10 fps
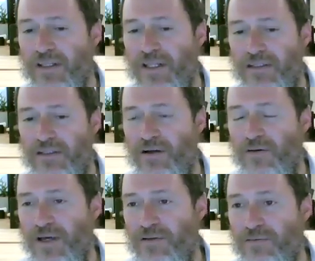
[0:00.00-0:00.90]
That
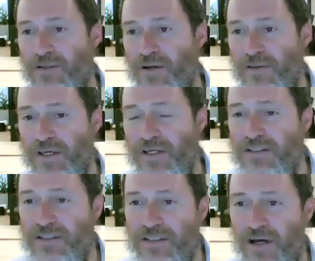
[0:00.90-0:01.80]
the
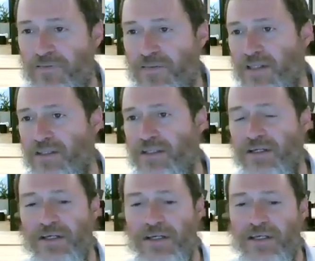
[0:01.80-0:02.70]
hidden stuff that
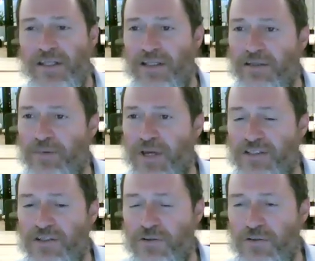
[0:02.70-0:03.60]
the
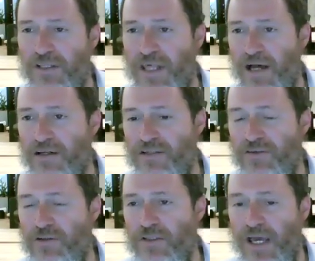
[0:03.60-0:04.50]
Beis Yehuda, the house of
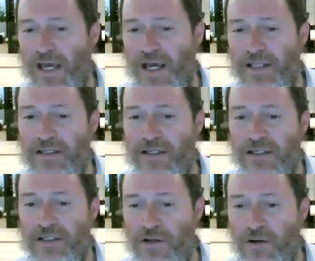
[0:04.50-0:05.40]
Yehuda had.
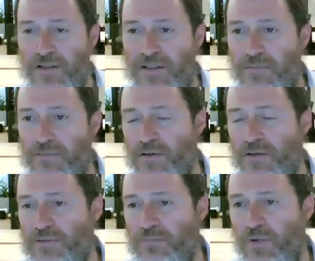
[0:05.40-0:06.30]
He showed it to them. So
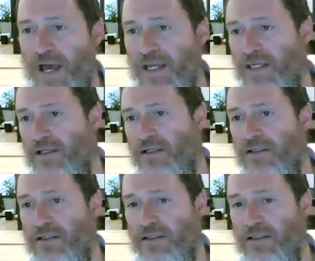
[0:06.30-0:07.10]
he was bragging.